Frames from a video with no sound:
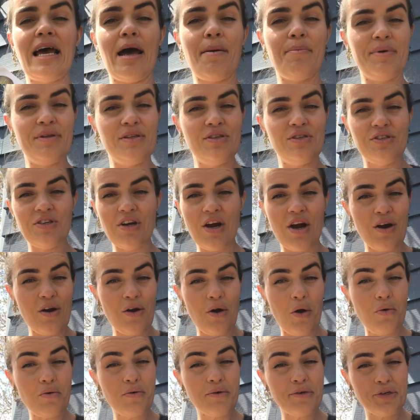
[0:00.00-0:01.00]
happens to
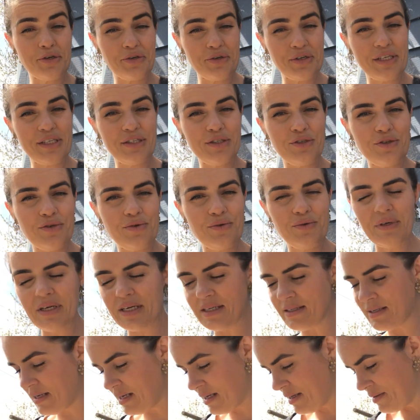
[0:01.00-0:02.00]
our oak trees too,
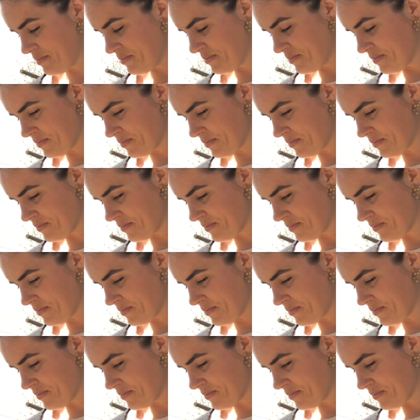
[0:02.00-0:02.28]
doesn't it?